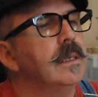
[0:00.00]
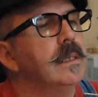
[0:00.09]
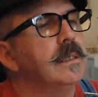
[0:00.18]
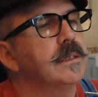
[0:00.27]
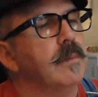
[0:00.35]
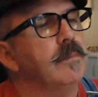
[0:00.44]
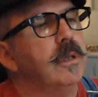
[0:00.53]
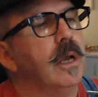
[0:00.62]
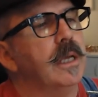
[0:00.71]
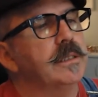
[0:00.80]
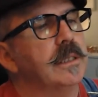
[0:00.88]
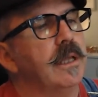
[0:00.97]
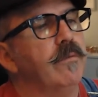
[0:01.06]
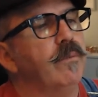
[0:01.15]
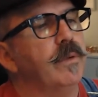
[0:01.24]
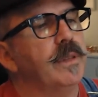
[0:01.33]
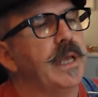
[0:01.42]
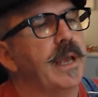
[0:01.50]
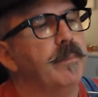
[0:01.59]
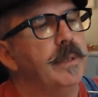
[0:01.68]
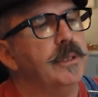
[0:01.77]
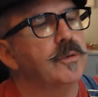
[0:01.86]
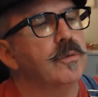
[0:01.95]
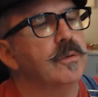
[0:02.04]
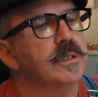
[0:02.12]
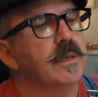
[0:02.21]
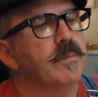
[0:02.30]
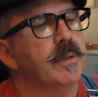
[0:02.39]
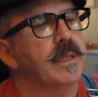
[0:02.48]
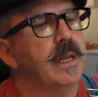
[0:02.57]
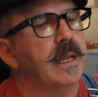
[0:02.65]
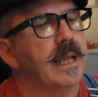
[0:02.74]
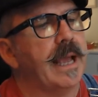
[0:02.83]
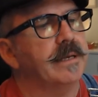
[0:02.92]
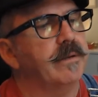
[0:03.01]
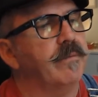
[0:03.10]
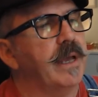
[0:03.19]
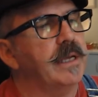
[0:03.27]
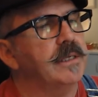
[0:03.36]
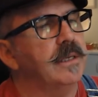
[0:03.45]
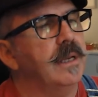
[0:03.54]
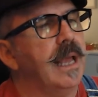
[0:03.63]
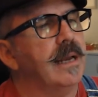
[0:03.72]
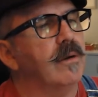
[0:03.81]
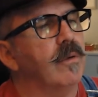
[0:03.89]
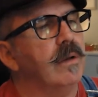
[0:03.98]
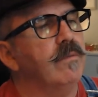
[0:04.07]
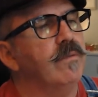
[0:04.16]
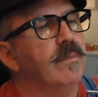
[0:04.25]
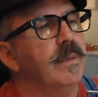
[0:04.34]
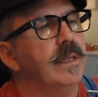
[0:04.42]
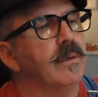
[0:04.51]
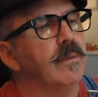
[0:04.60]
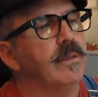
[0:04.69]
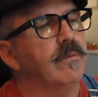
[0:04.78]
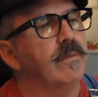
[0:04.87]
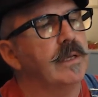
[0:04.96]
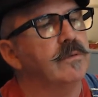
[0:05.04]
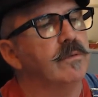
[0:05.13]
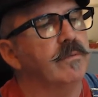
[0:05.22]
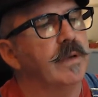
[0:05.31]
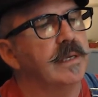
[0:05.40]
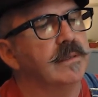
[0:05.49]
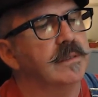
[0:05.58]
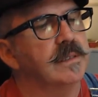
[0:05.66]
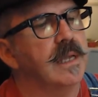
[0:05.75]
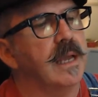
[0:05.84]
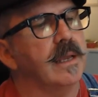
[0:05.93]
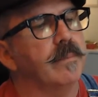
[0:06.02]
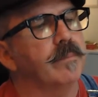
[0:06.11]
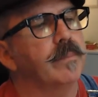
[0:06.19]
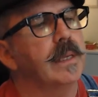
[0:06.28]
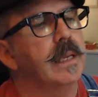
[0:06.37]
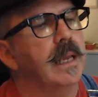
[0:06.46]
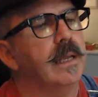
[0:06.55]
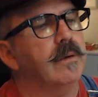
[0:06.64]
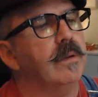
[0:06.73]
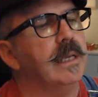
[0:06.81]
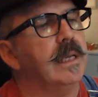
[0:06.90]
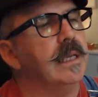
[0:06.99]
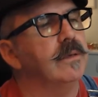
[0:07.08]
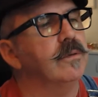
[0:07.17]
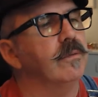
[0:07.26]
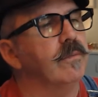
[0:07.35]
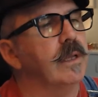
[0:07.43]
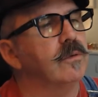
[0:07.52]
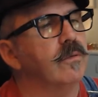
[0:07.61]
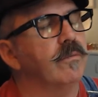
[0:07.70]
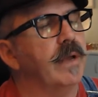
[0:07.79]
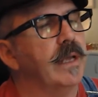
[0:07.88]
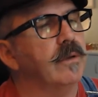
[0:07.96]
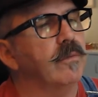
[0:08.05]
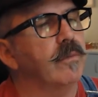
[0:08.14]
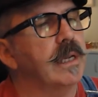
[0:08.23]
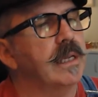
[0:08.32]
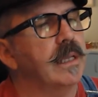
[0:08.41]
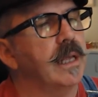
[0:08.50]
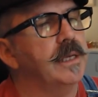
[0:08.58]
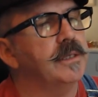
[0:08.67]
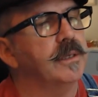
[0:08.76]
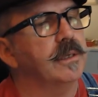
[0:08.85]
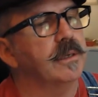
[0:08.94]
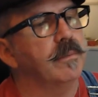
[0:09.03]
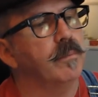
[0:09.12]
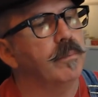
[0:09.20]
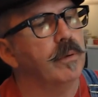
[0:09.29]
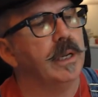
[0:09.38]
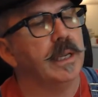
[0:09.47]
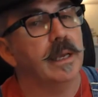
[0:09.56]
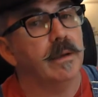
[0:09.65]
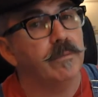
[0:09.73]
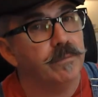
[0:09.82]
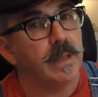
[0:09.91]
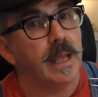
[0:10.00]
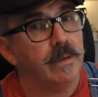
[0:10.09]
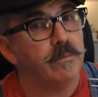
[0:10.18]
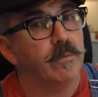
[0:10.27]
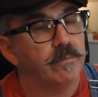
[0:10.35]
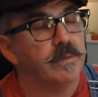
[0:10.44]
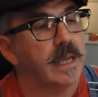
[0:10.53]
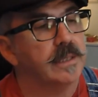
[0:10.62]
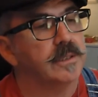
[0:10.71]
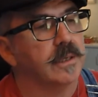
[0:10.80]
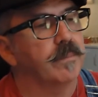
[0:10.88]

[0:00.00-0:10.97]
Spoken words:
Some clients live with the habitual sympathetic activation and are unfamiliar with the ventral vagal state. Entering into ventral vagal regulation can bring a flavor of danger.